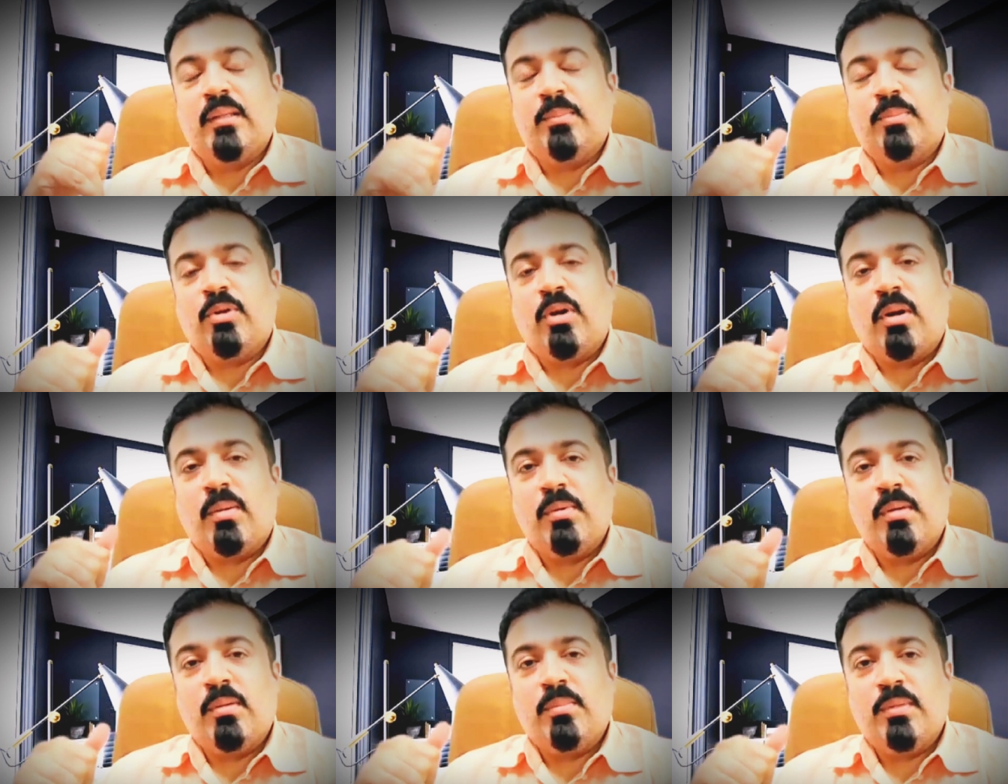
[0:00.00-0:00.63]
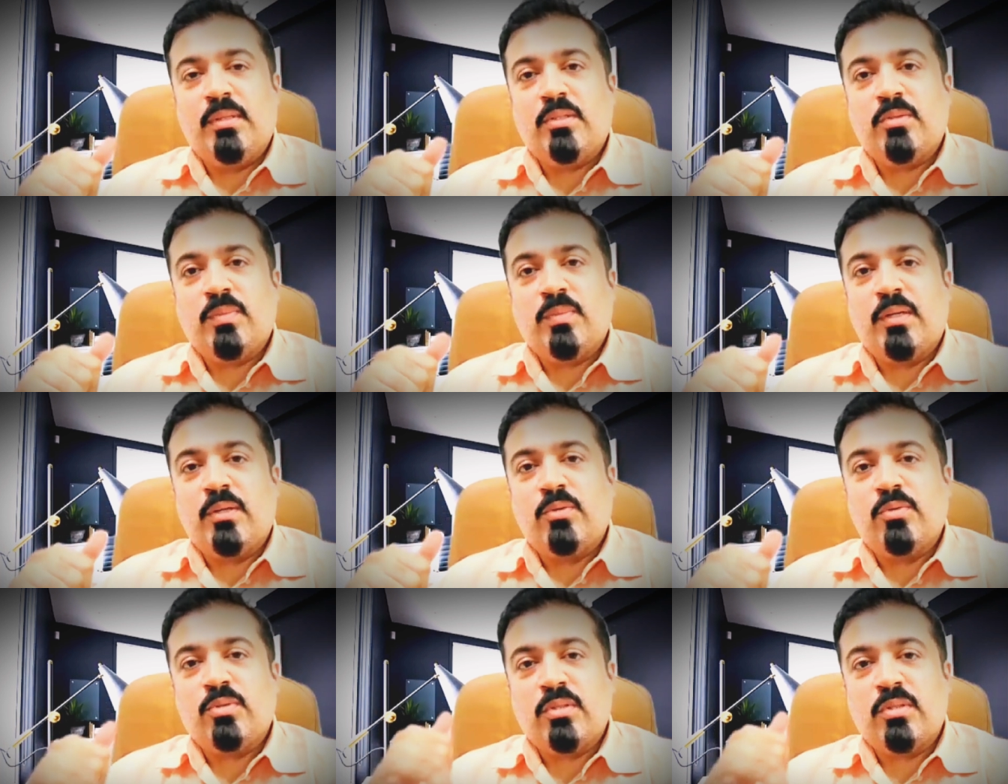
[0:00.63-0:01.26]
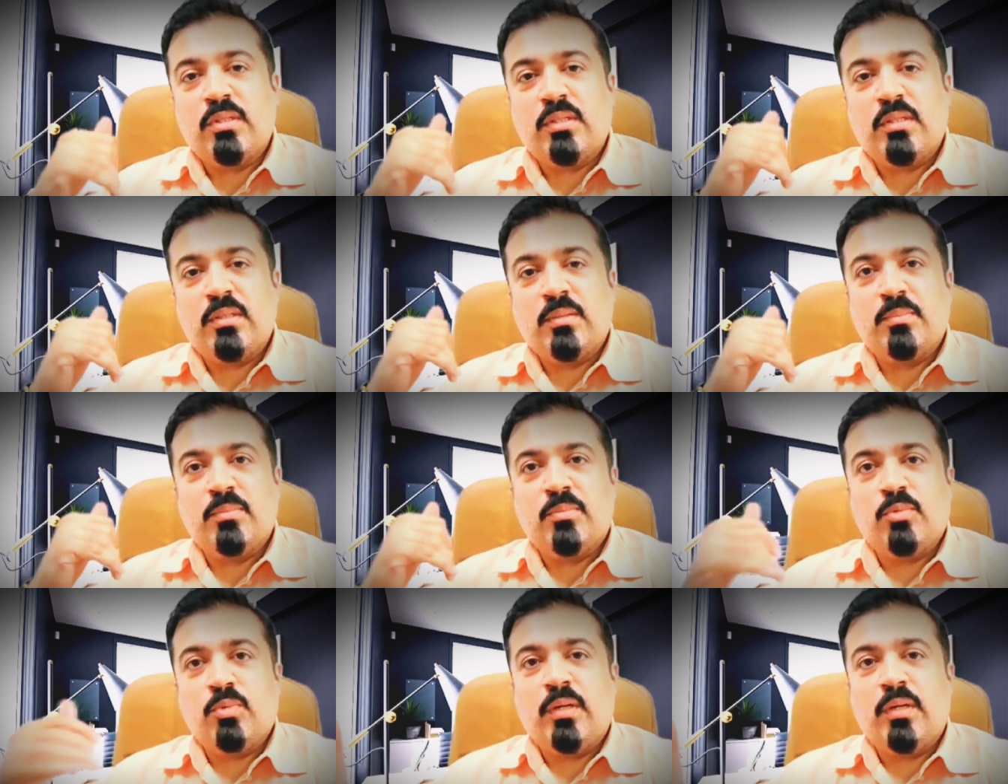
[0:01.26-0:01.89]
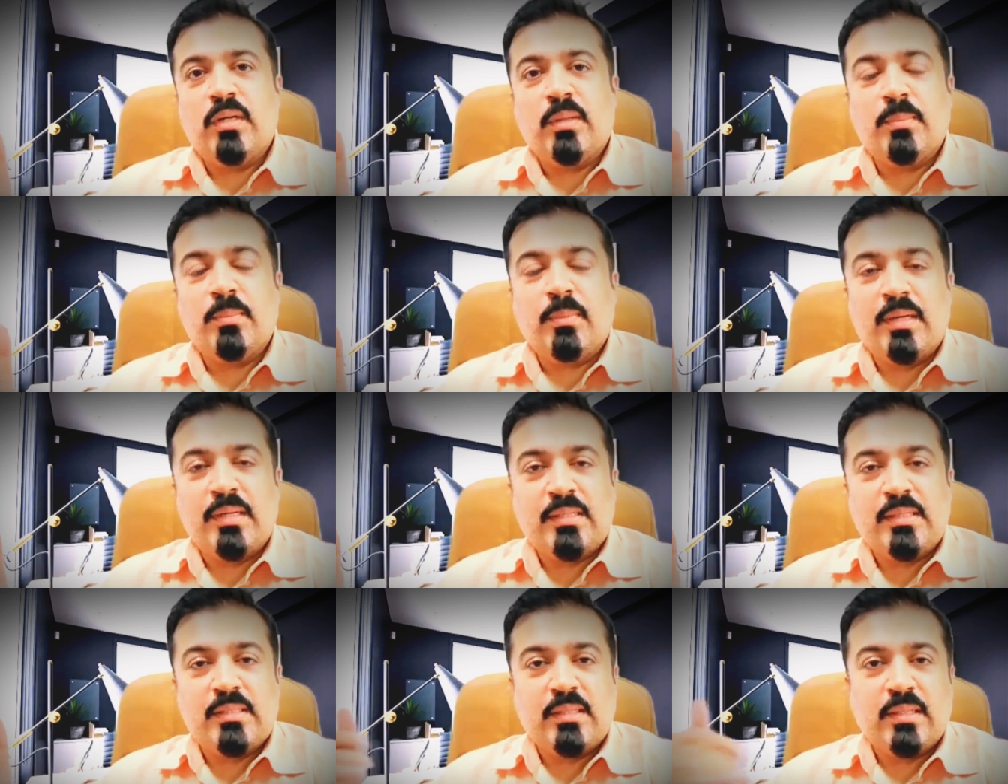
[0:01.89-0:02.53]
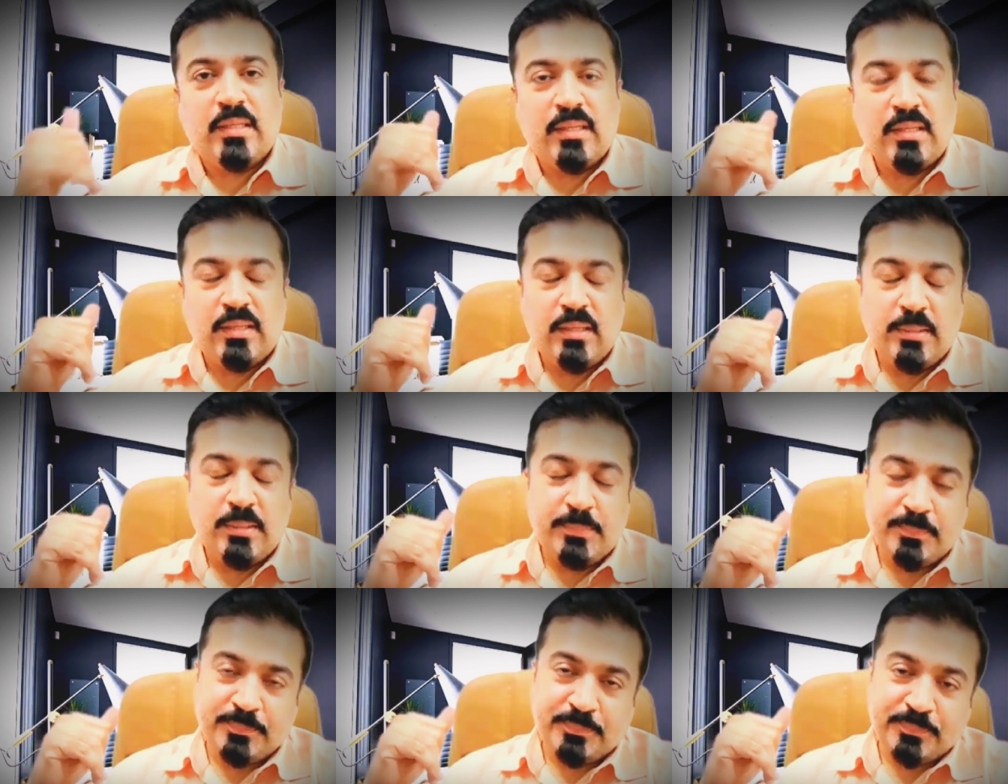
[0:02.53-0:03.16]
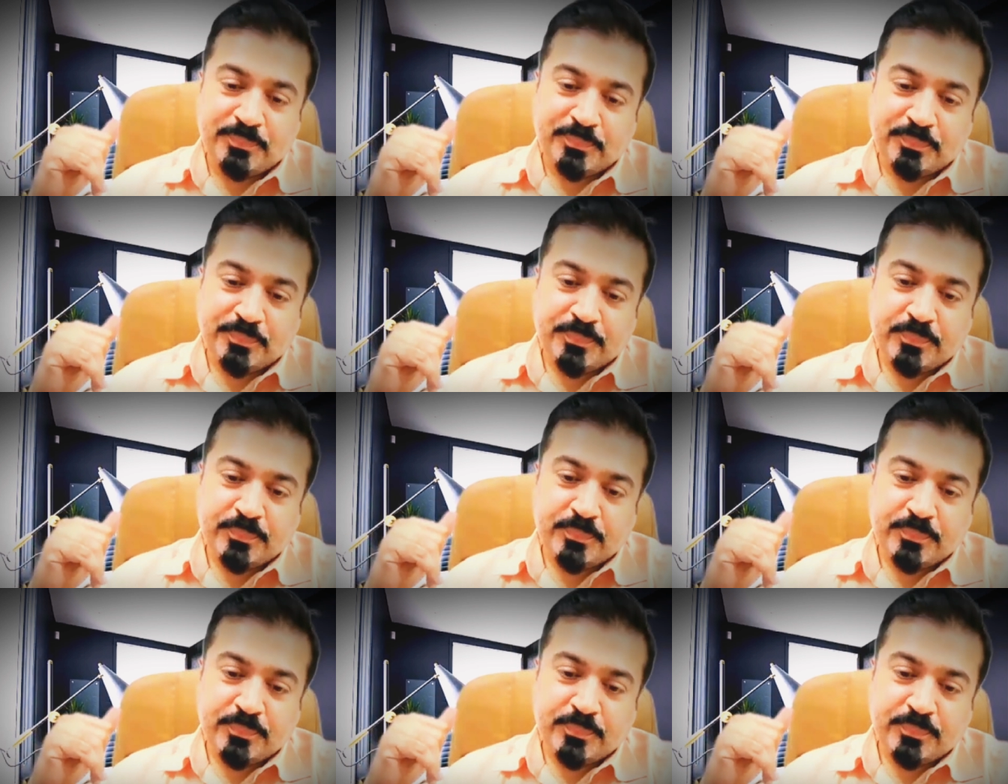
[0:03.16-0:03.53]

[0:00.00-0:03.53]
the problem is when you see 20 miles ahead